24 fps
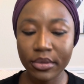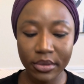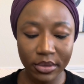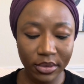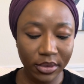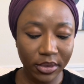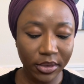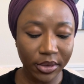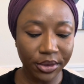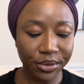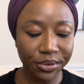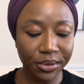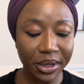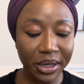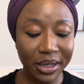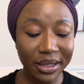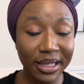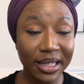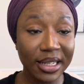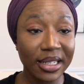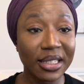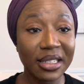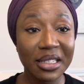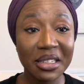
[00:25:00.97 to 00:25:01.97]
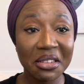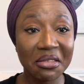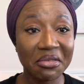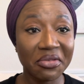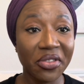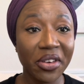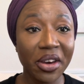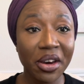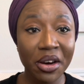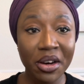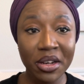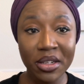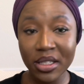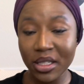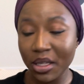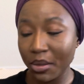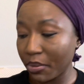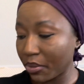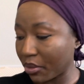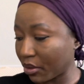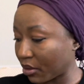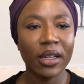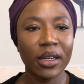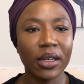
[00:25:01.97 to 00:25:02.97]
All right, that's it. Very simple.
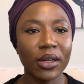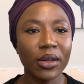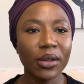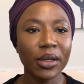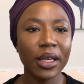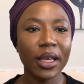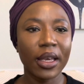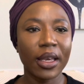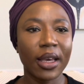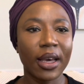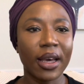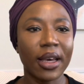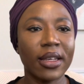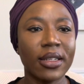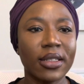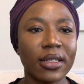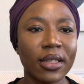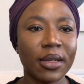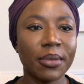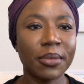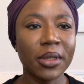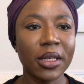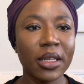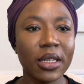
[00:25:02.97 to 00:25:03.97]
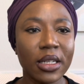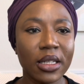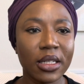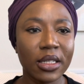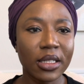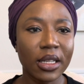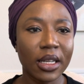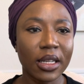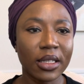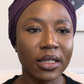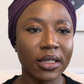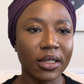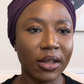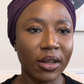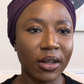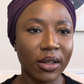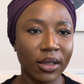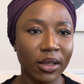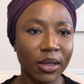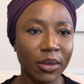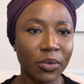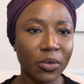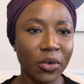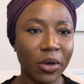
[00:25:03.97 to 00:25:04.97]
Okay, guys, so I'm gonna set it all
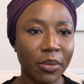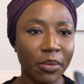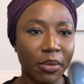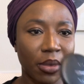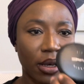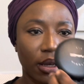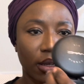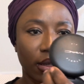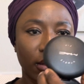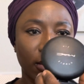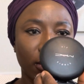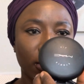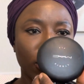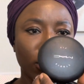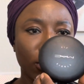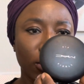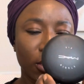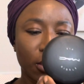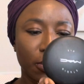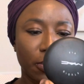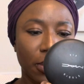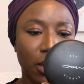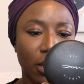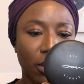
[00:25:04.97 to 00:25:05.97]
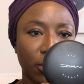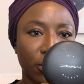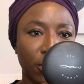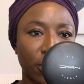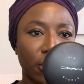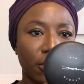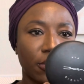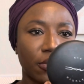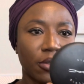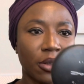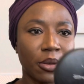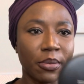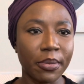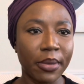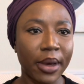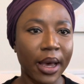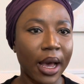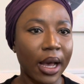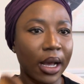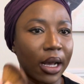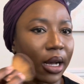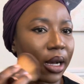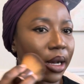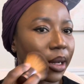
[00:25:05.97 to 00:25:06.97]
up with my loose powder from
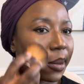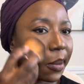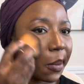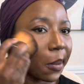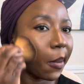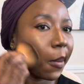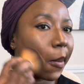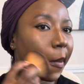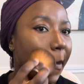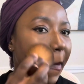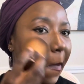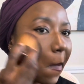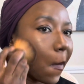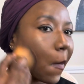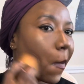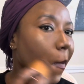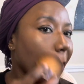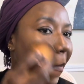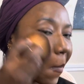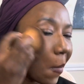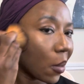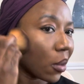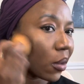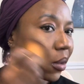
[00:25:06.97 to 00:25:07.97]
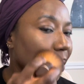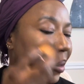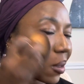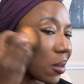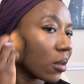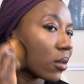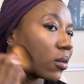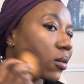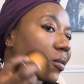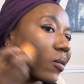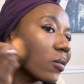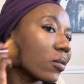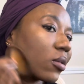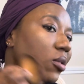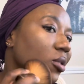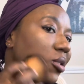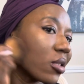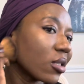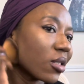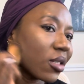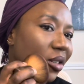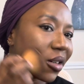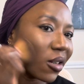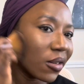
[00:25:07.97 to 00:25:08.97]
MAC. Okay, just
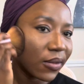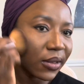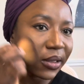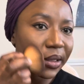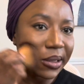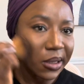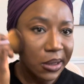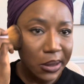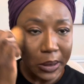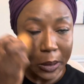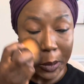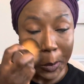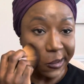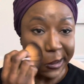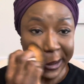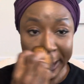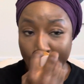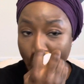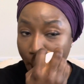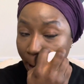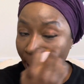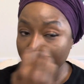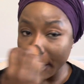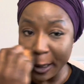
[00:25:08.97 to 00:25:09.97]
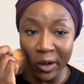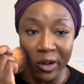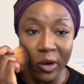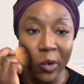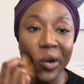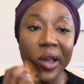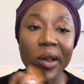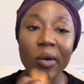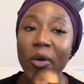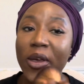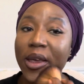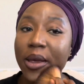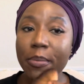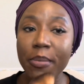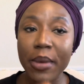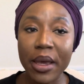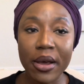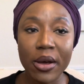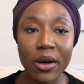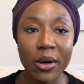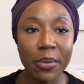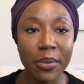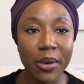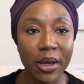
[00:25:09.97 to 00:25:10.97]
cover this up. This is just a quick
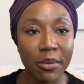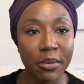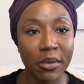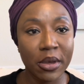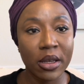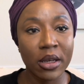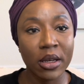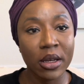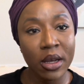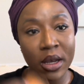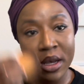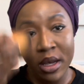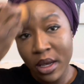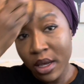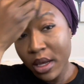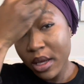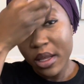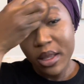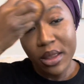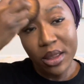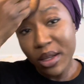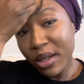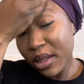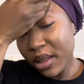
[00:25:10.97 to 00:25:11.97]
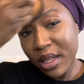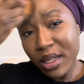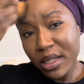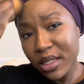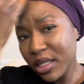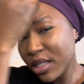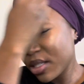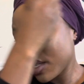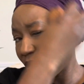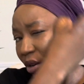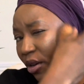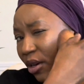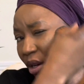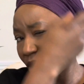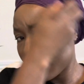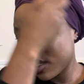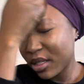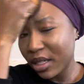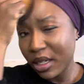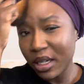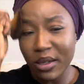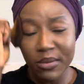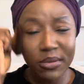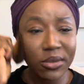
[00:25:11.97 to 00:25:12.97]
makeup. I mean, nothing serious.
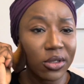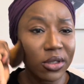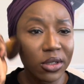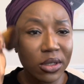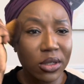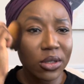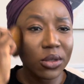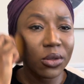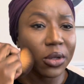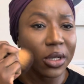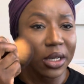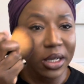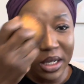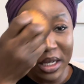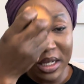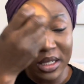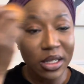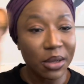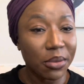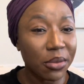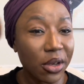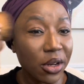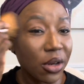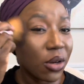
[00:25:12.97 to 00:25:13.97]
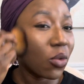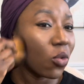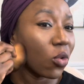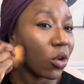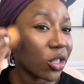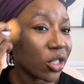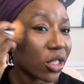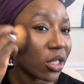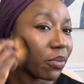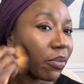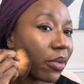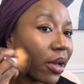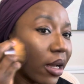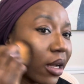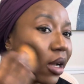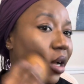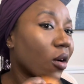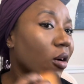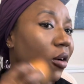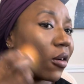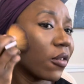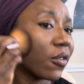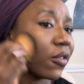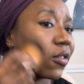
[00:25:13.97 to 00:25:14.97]
I'm just doing this. I'm gonna wash it back
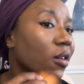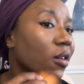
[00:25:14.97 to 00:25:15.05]
off.